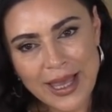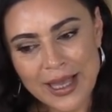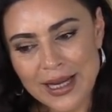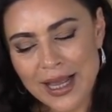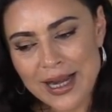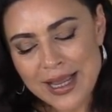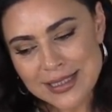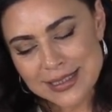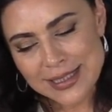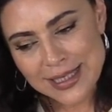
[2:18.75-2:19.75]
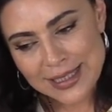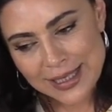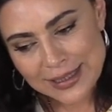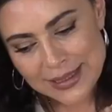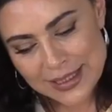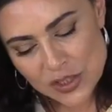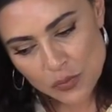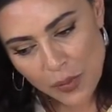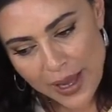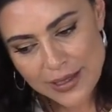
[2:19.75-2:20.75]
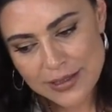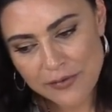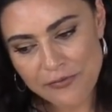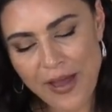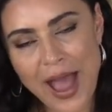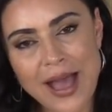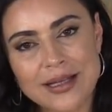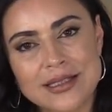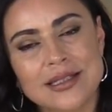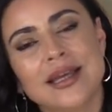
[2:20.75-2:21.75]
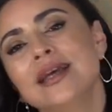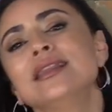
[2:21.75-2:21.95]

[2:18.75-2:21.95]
And I see that despite the fact